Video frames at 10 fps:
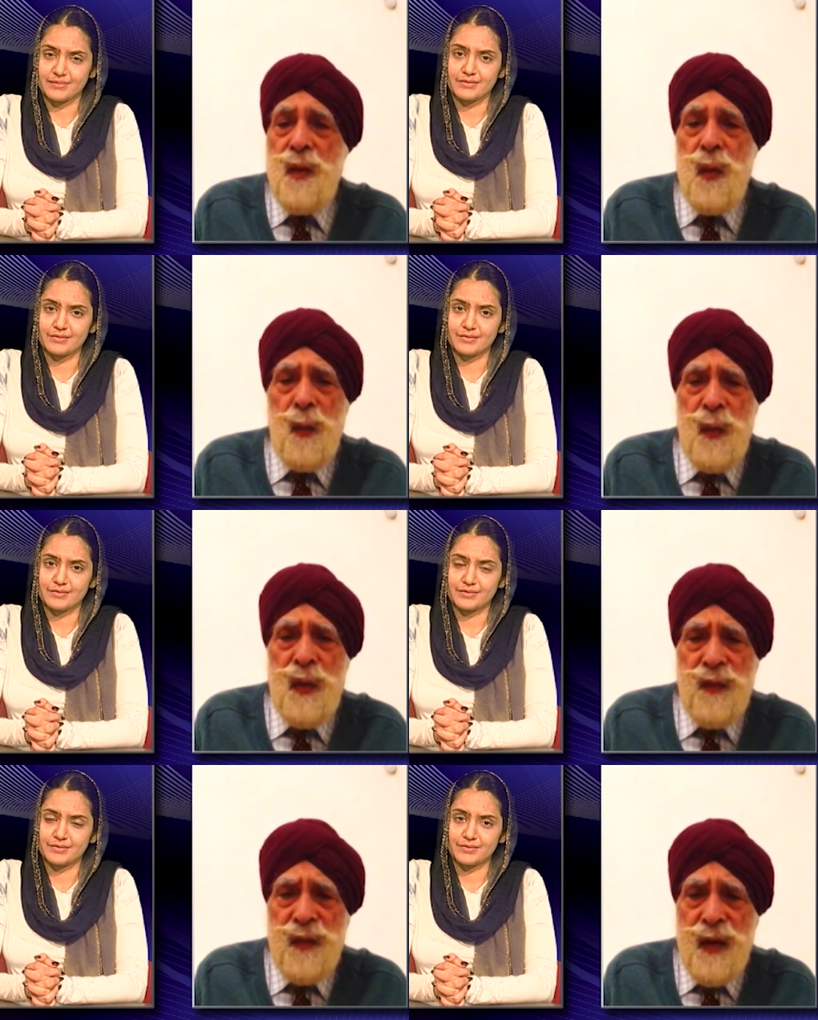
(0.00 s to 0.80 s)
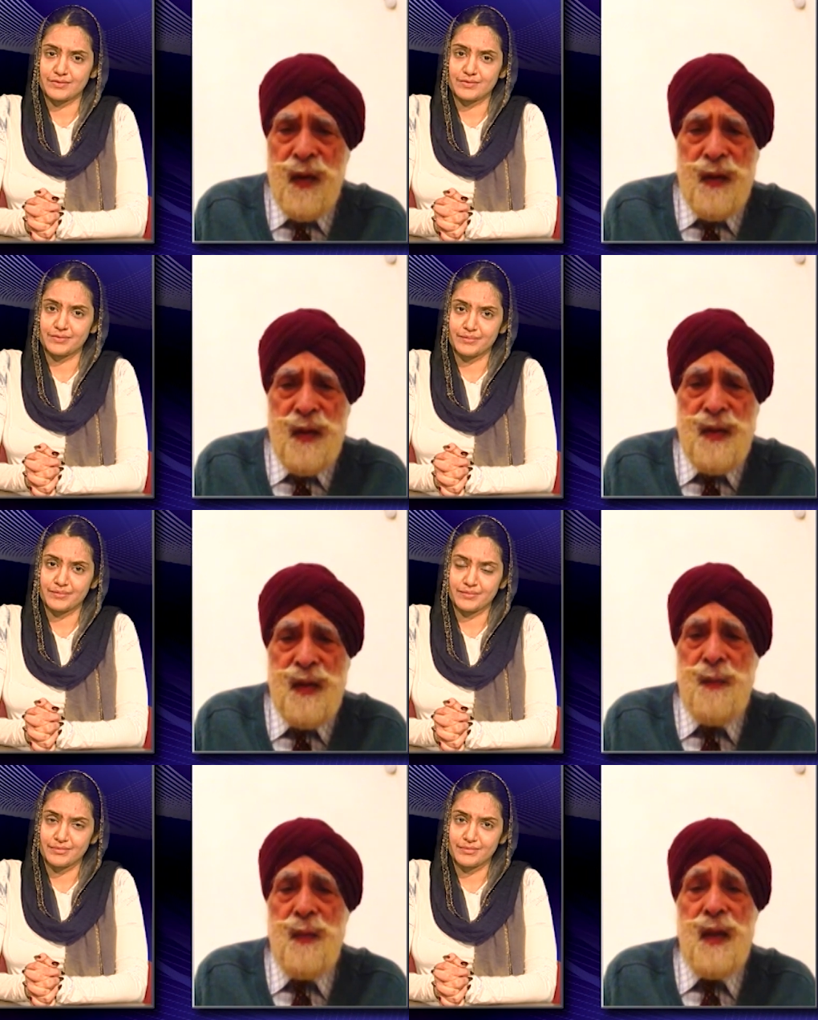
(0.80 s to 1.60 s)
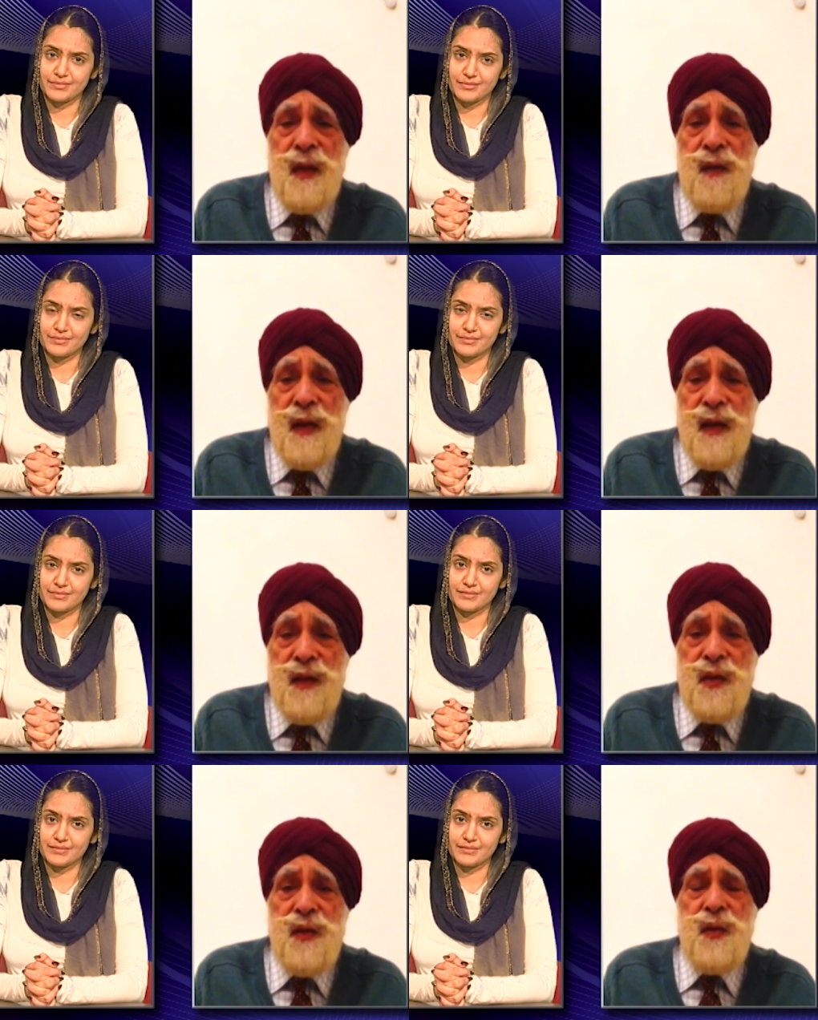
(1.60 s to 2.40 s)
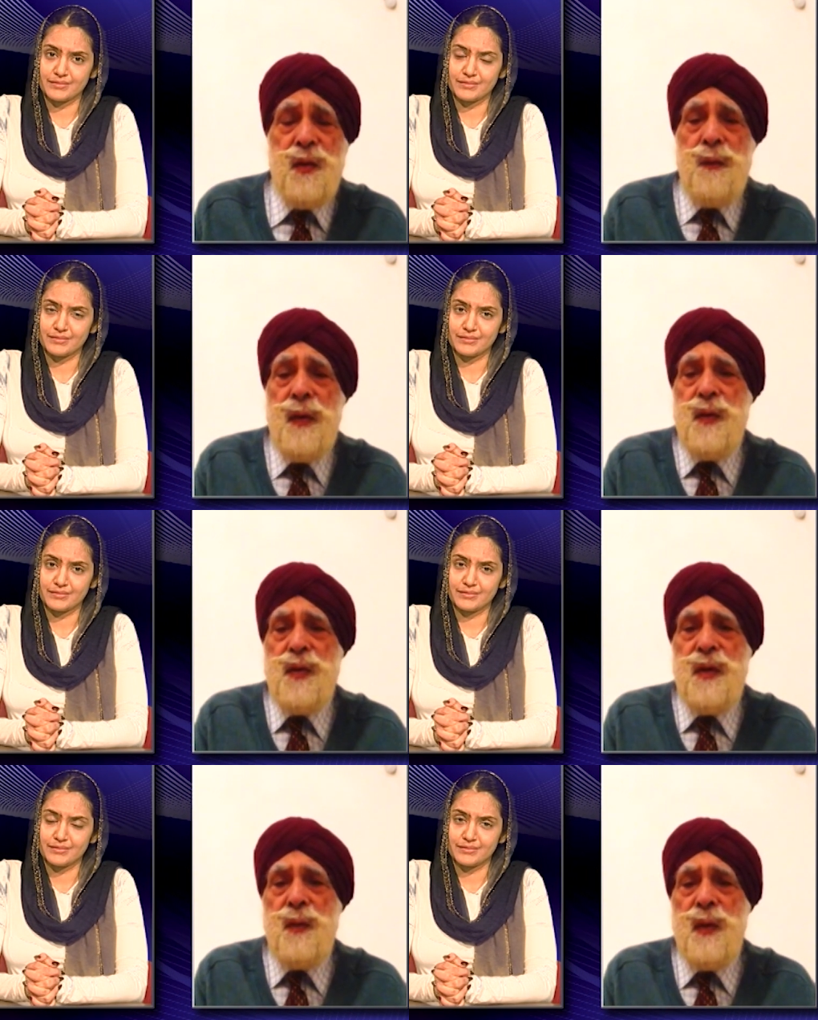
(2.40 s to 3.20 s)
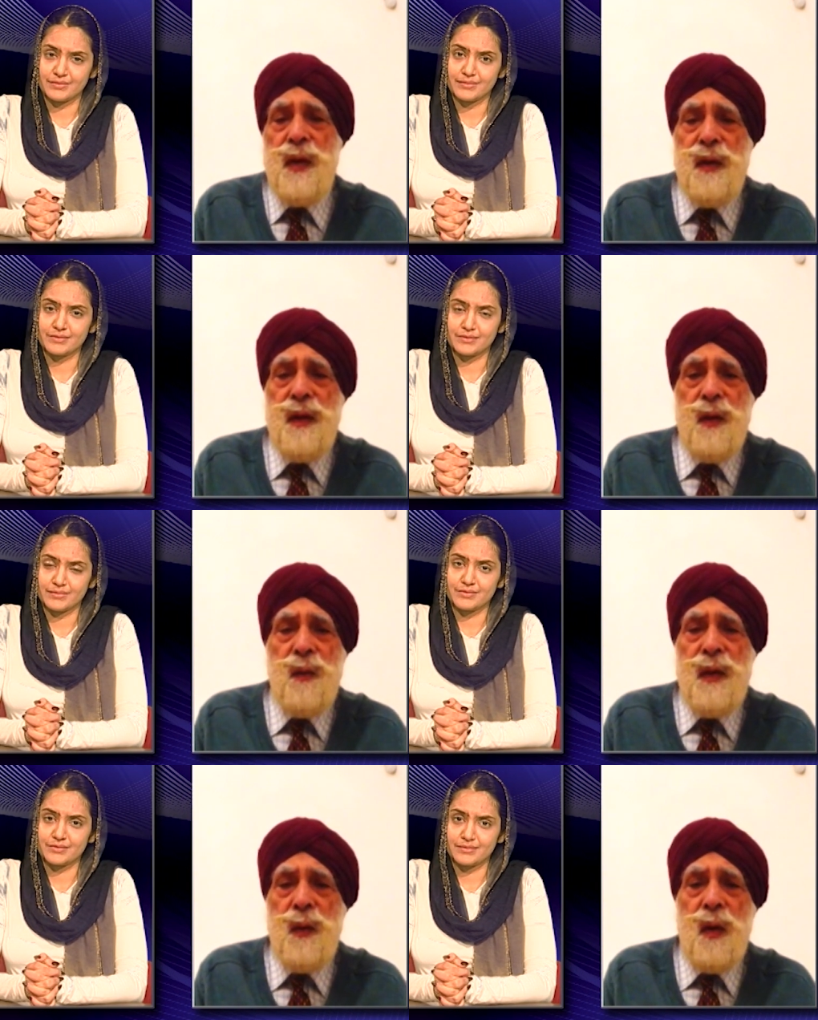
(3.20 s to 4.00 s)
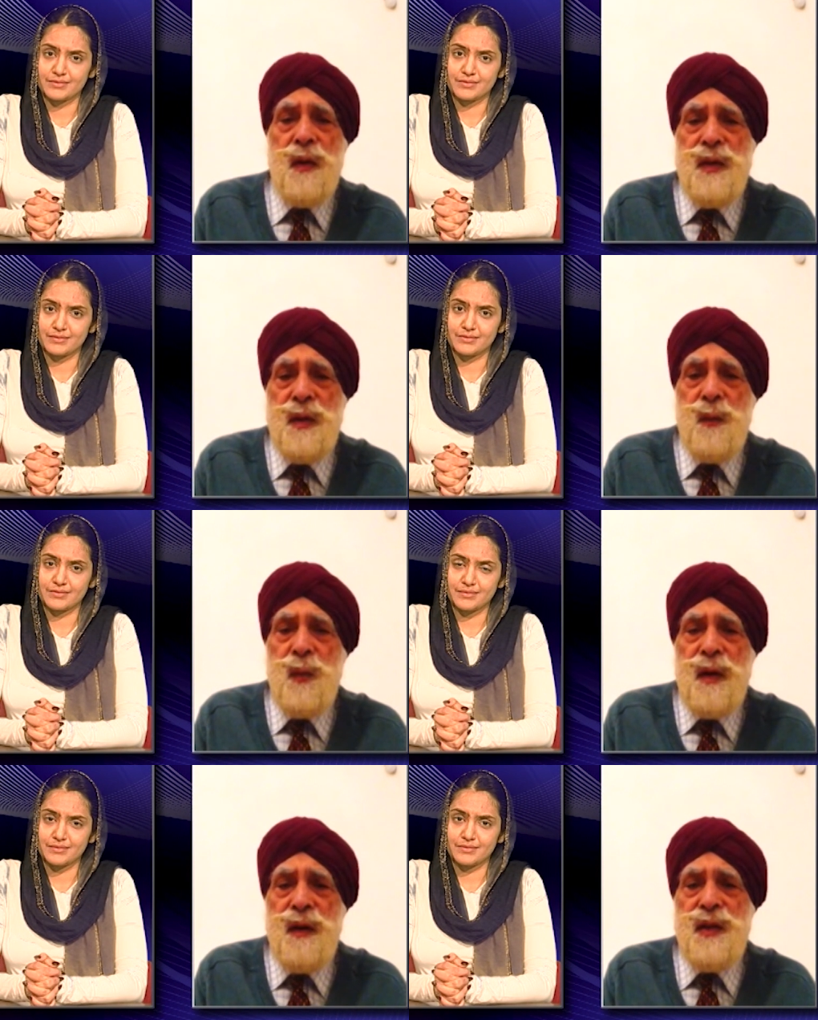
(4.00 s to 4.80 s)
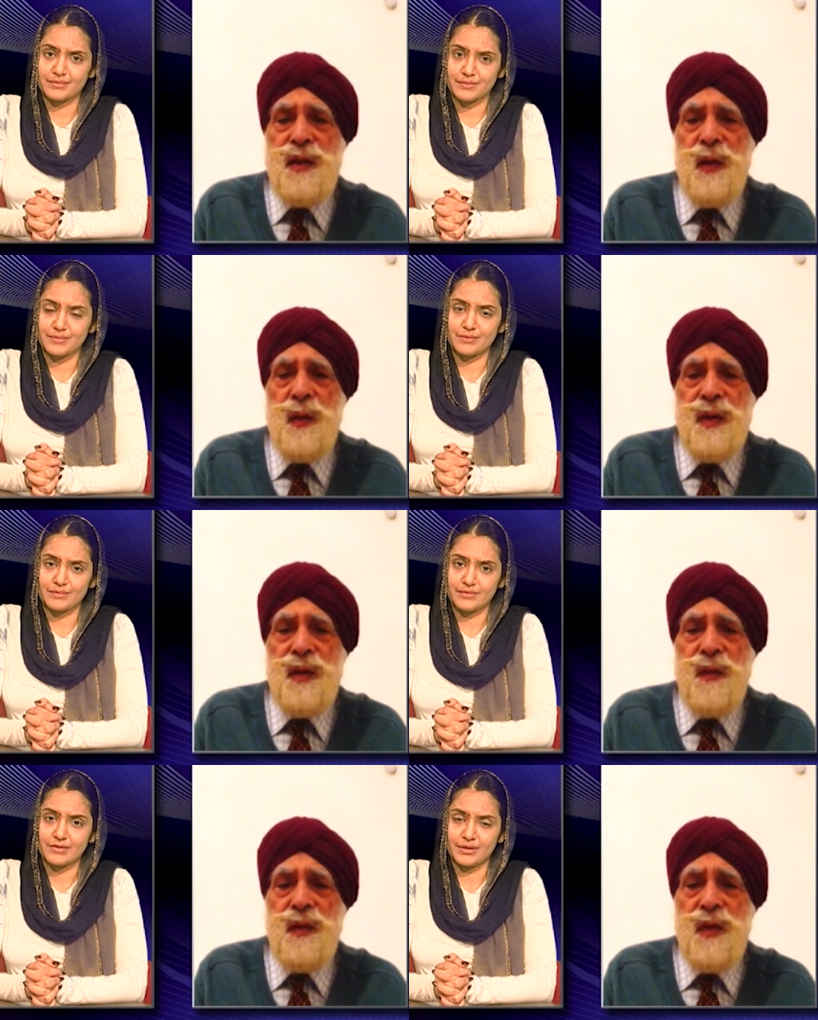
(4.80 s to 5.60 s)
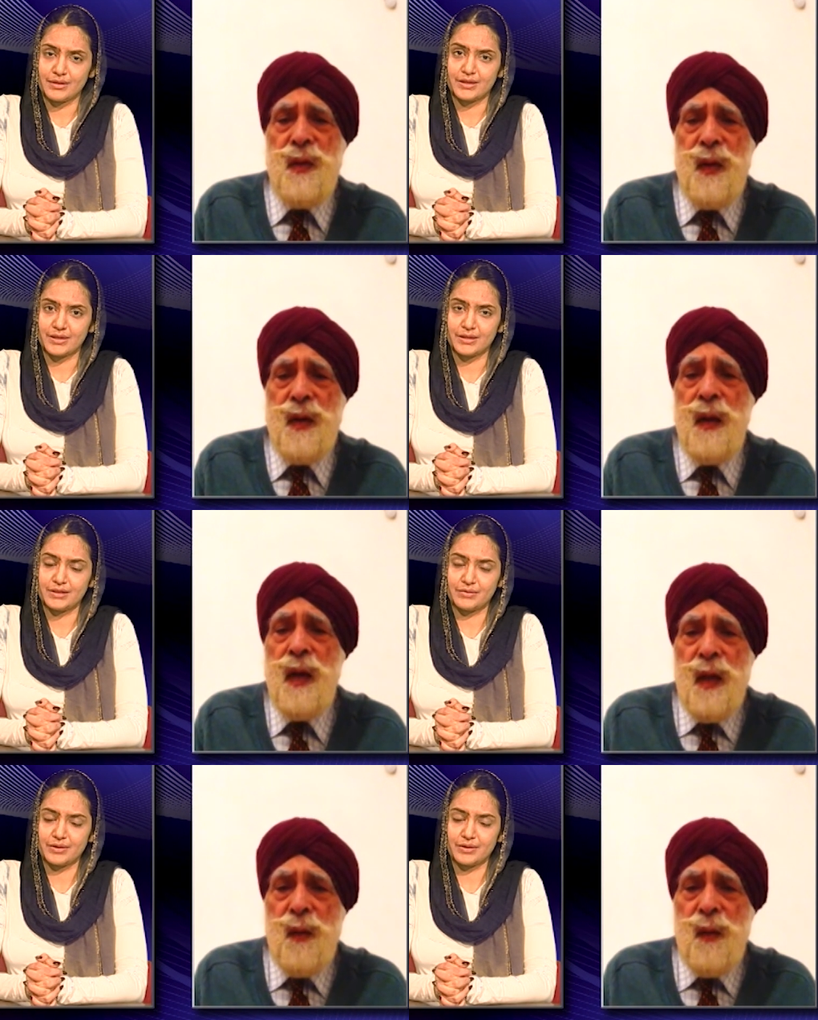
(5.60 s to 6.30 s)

Speaker 1: what we find is that many religions who boast that we're the only ones and we're exclusive and so on right.